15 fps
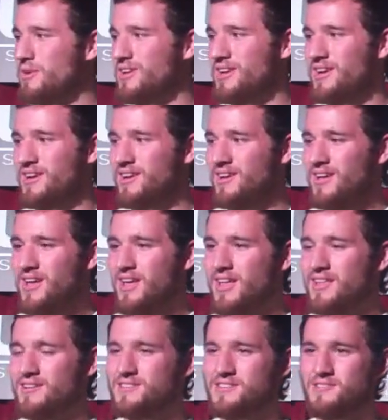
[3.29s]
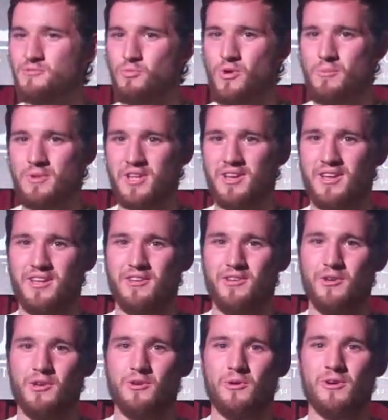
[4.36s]
but there's this woman in
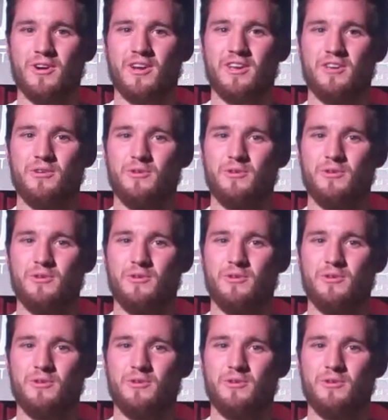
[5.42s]
New York